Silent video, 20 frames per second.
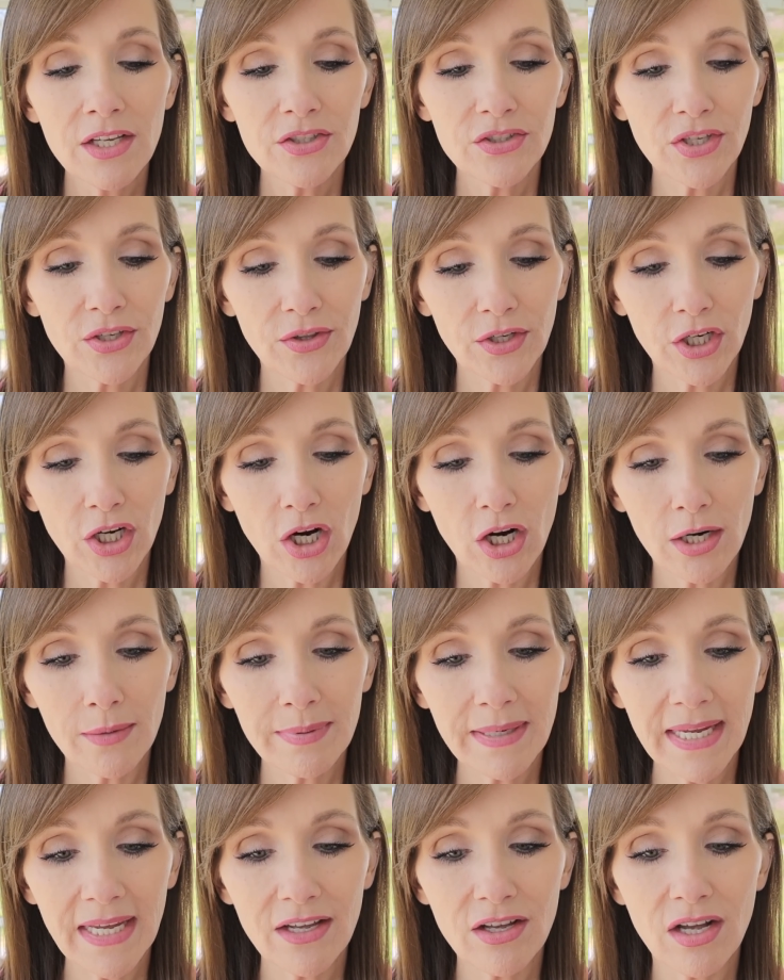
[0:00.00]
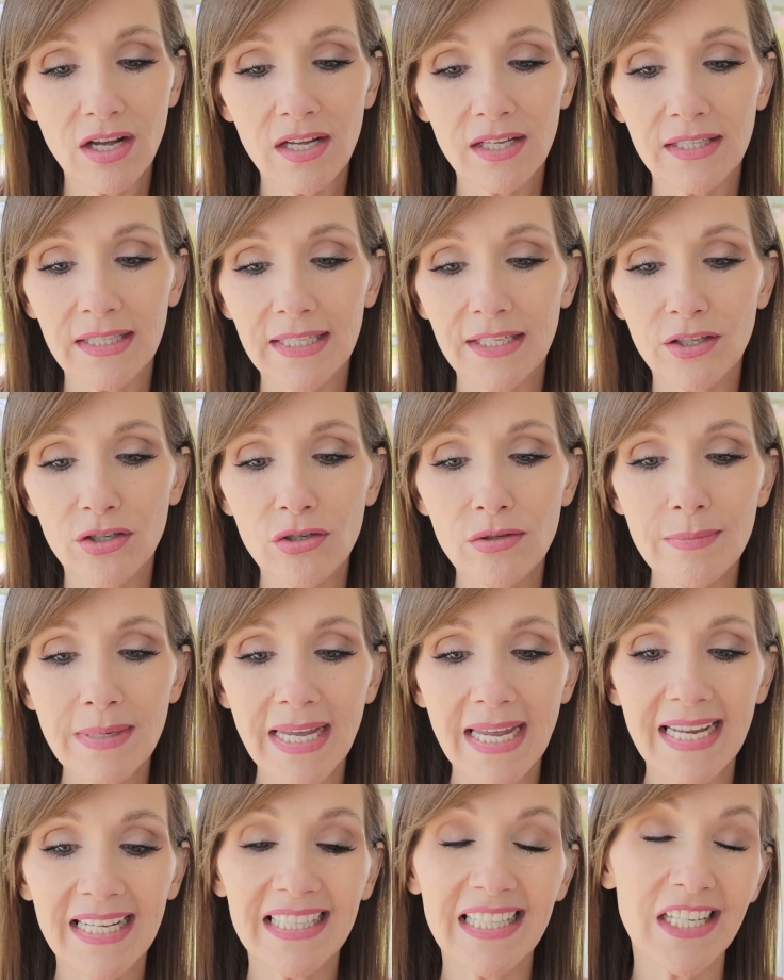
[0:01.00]
So the carb count on
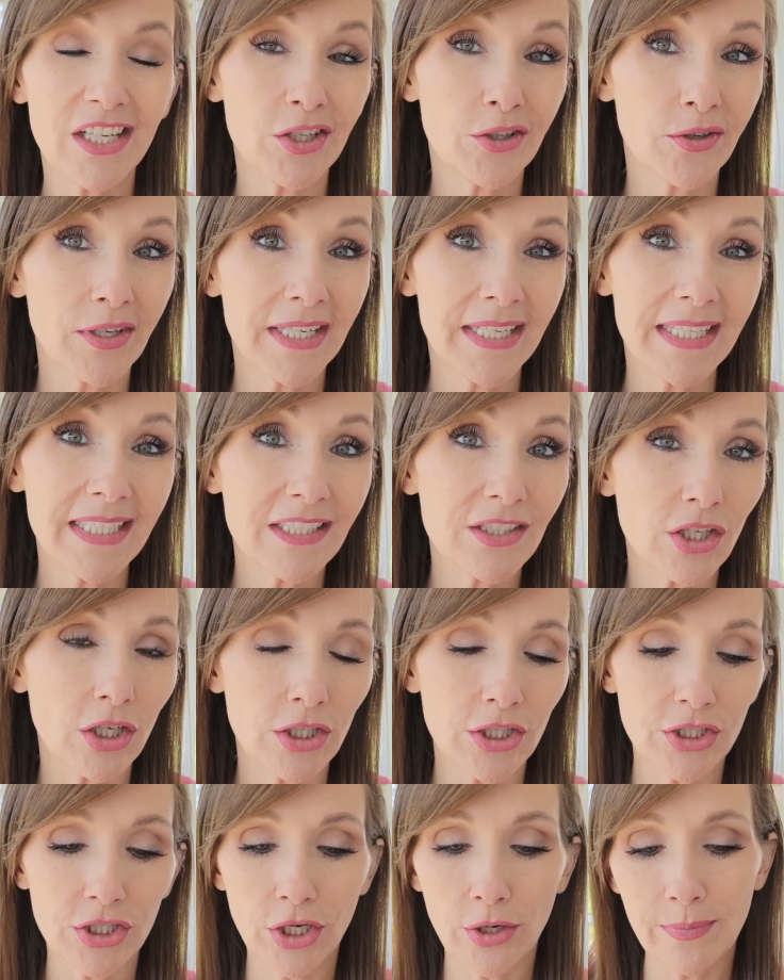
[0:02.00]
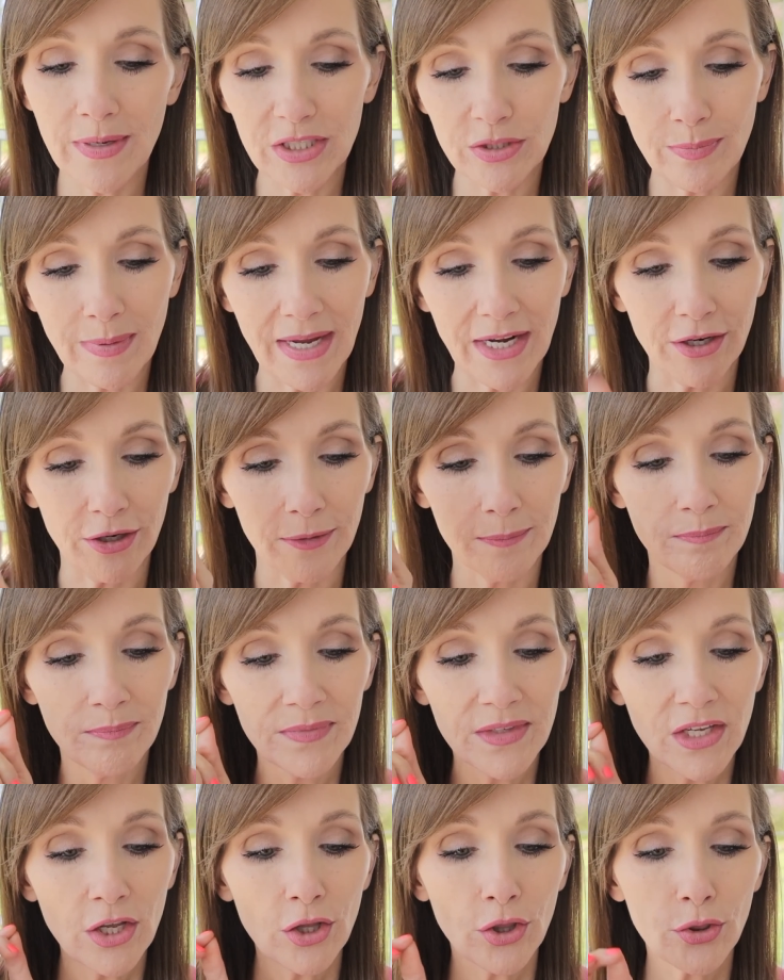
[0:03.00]
them and the ingredients are so much better
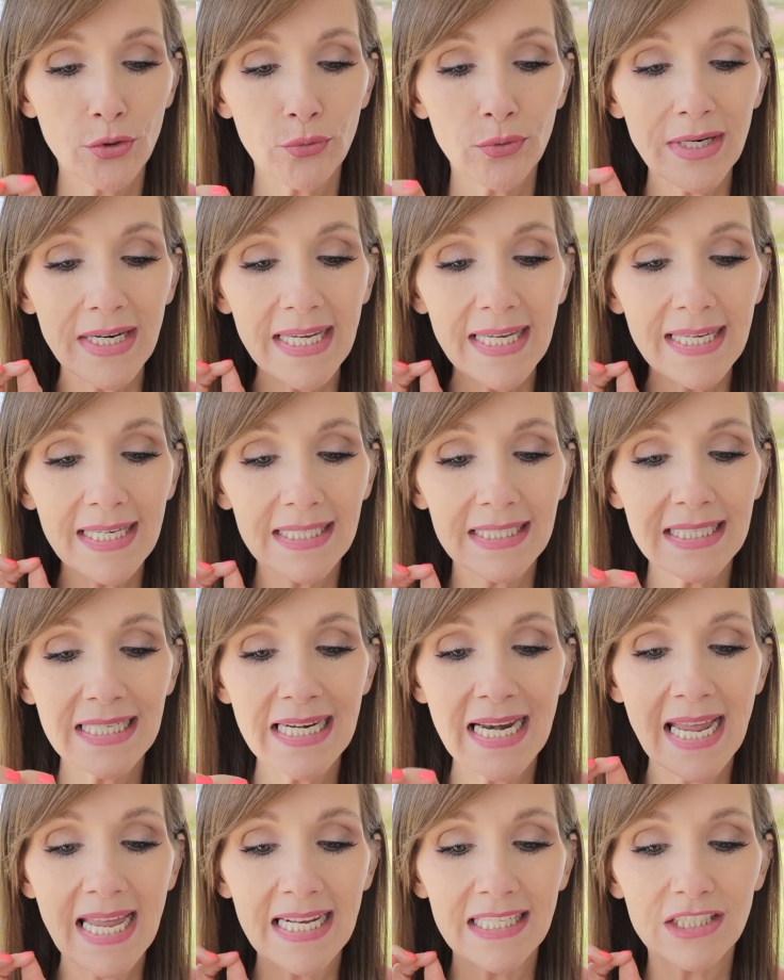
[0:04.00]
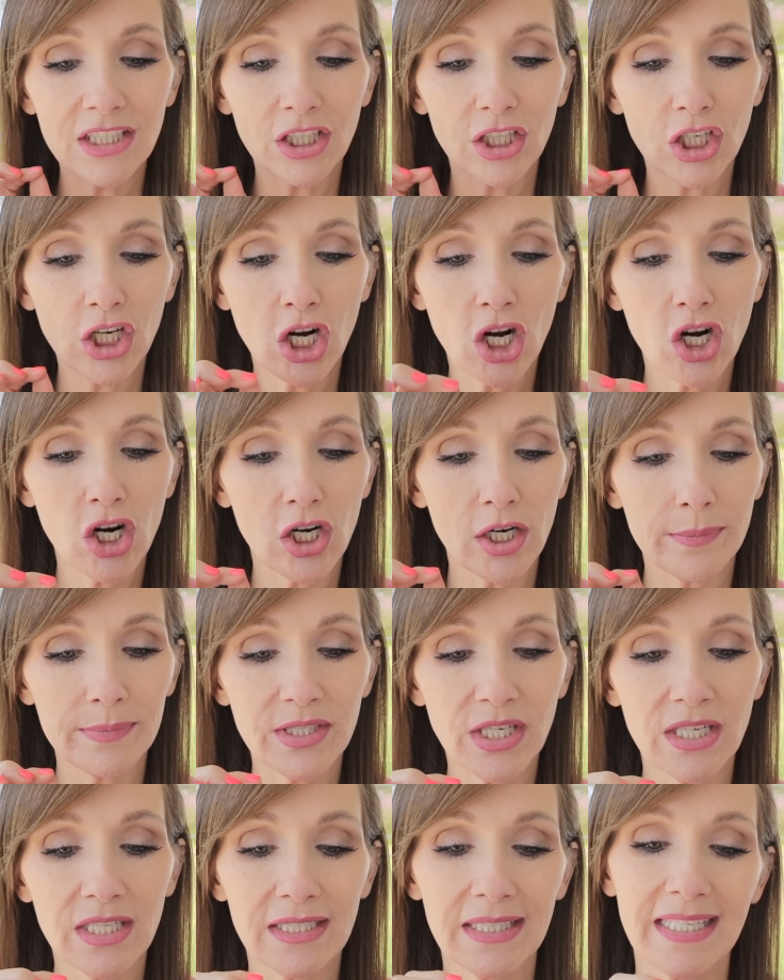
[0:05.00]
three net
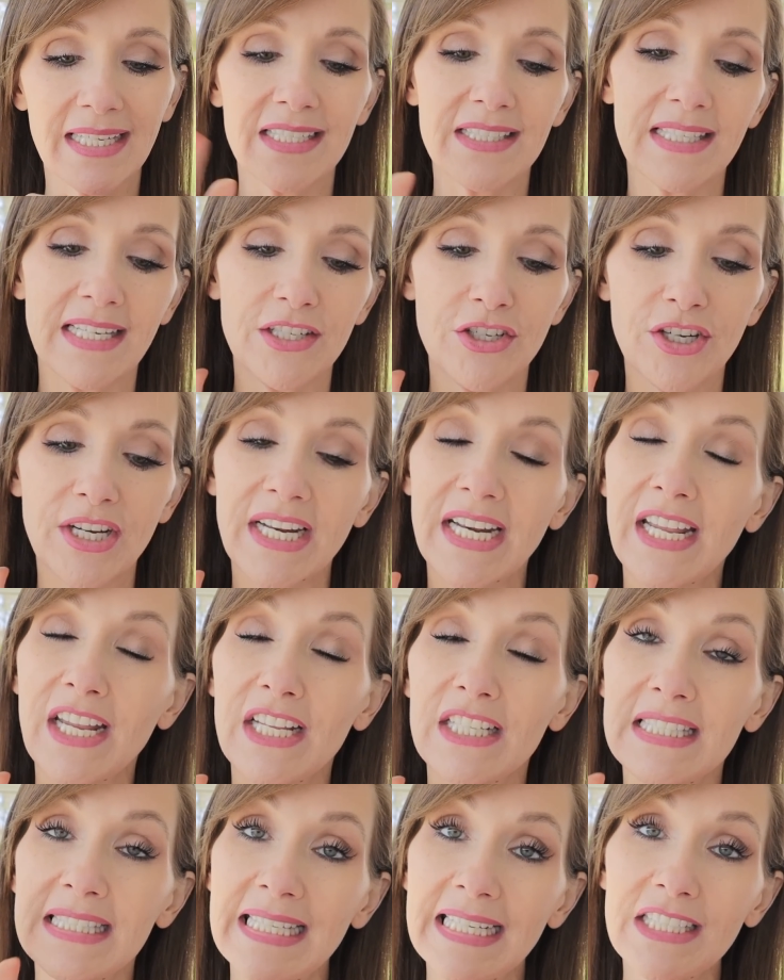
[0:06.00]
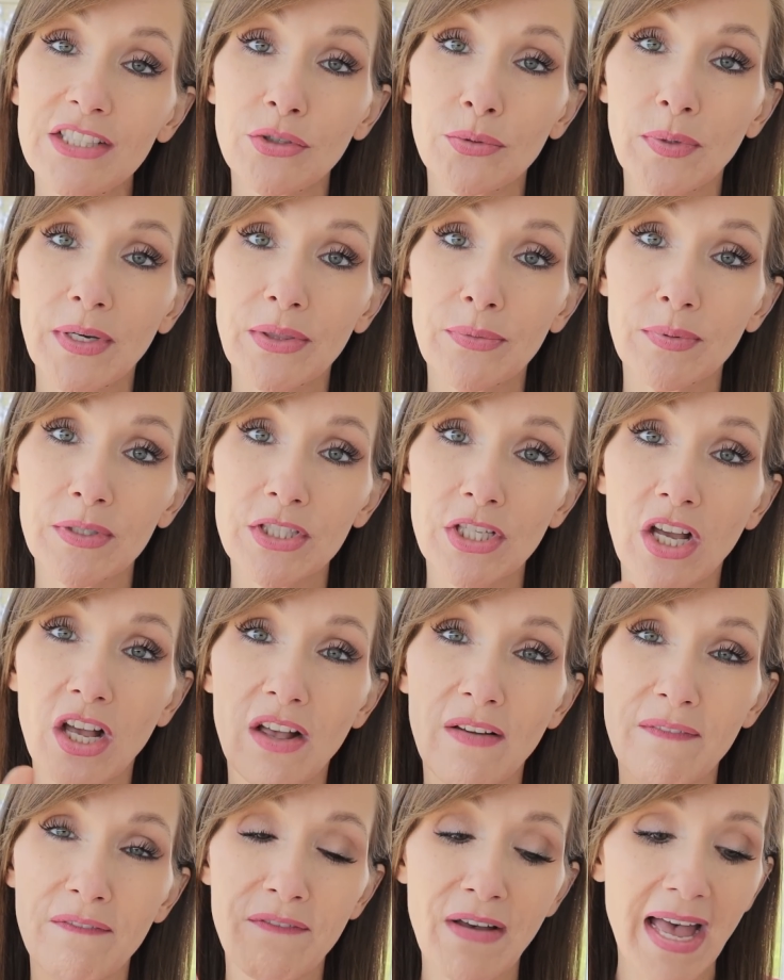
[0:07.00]
carbs on this and you're getting six
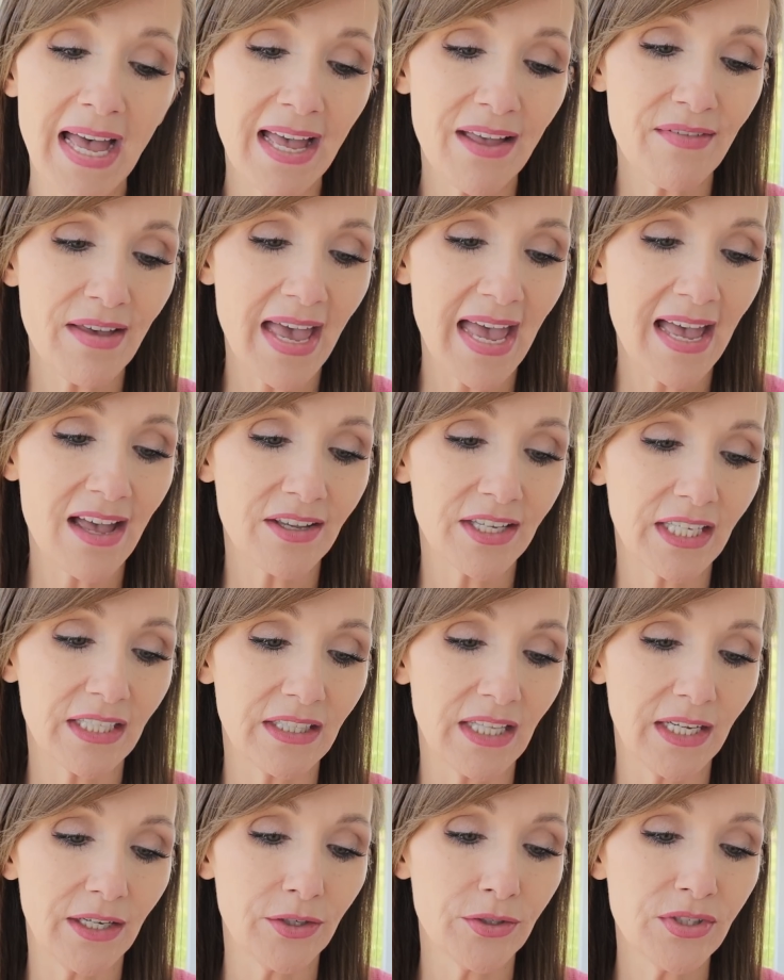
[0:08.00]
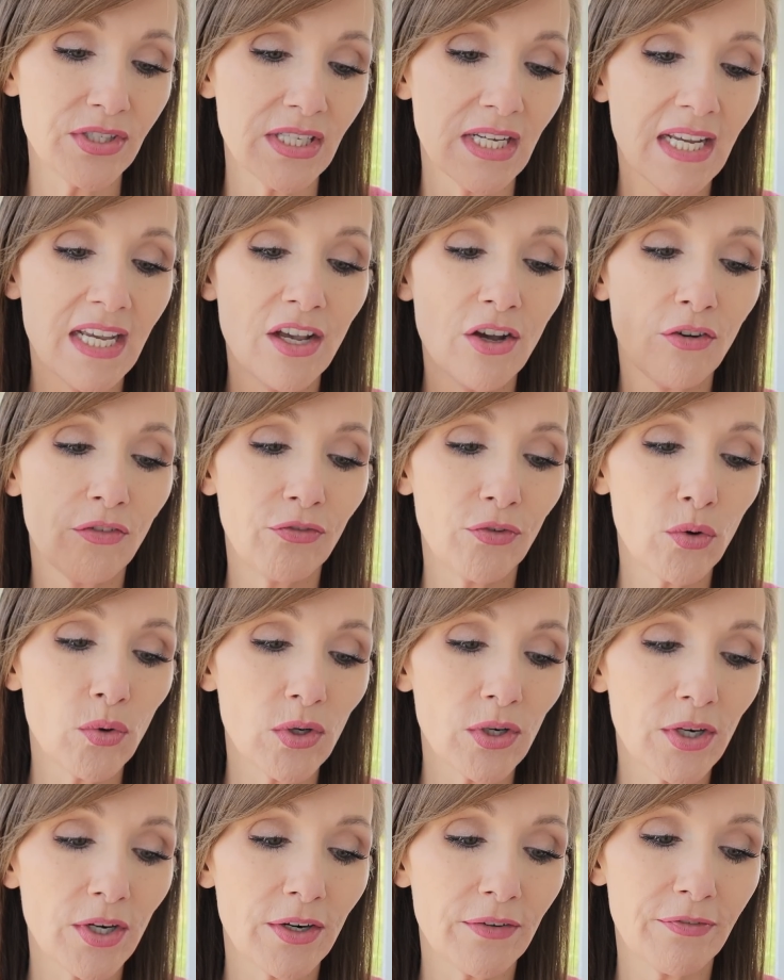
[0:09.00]
erythritol, five allulose,
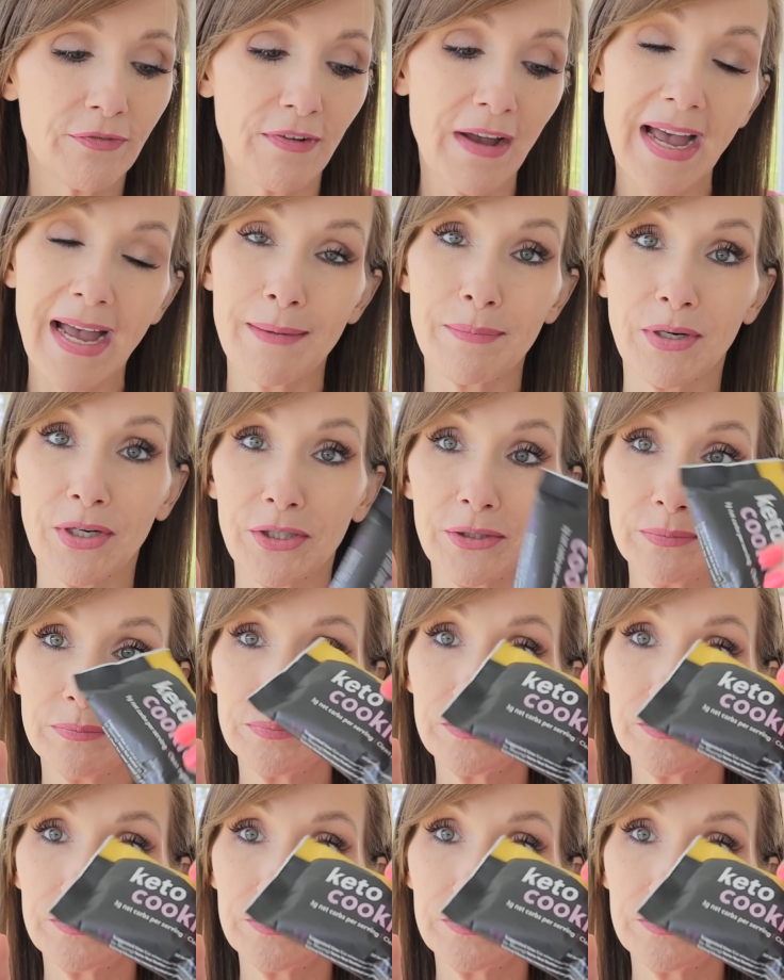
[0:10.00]
four fiber.